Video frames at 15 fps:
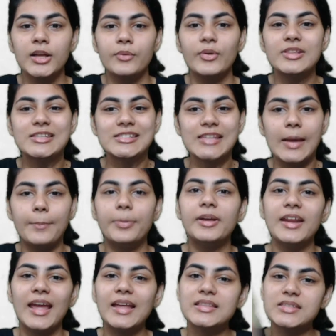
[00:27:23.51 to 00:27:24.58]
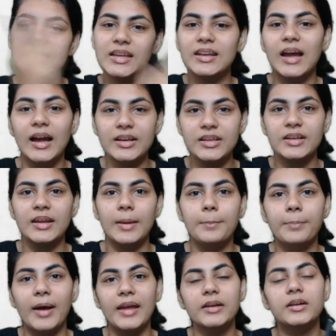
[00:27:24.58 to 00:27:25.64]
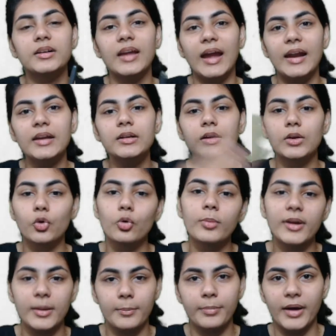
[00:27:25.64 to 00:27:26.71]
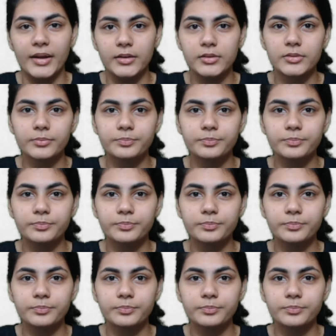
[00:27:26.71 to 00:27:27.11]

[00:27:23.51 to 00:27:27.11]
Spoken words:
which separates Iranian Empire and Roman Empire.